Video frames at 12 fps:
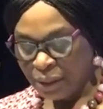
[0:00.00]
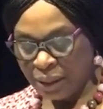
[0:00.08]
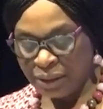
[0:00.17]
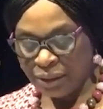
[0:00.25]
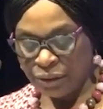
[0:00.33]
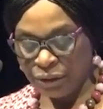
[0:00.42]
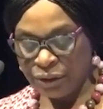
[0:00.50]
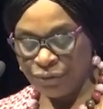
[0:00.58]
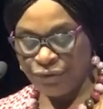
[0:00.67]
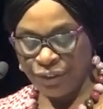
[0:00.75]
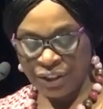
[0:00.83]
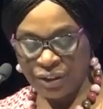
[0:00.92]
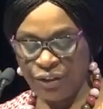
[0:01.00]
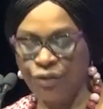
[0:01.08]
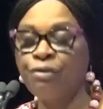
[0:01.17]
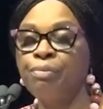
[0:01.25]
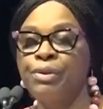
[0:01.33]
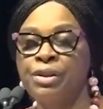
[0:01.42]
and
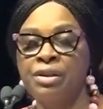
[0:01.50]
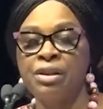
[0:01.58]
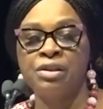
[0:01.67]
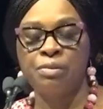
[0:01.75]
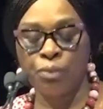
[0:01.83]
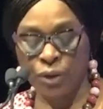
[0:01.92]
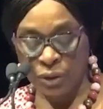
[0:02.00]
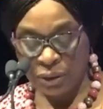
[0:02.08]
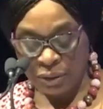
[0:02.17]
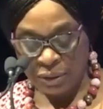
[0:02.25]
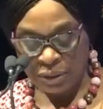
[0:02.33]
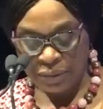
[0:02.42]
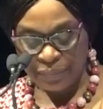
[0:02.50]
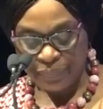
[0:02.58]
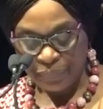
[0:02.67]
innovative business models.